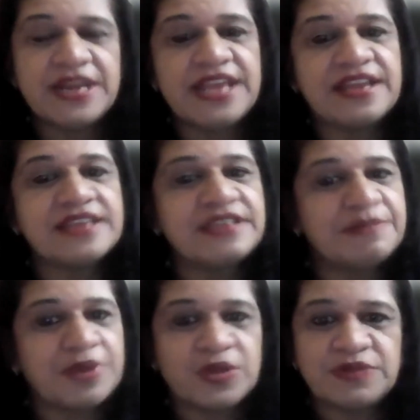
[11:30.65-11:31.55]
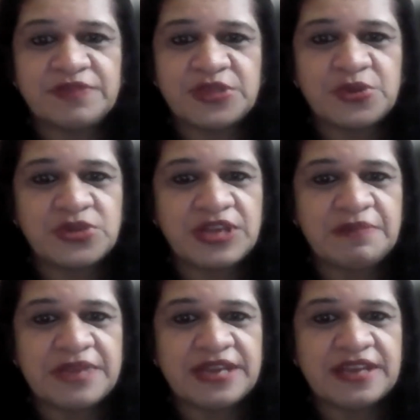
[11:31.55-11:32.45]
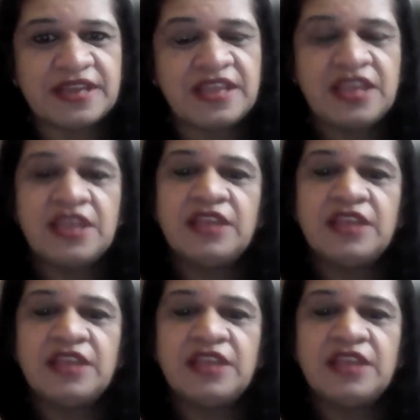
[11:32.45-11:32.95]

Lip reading: areas, and because of the social media,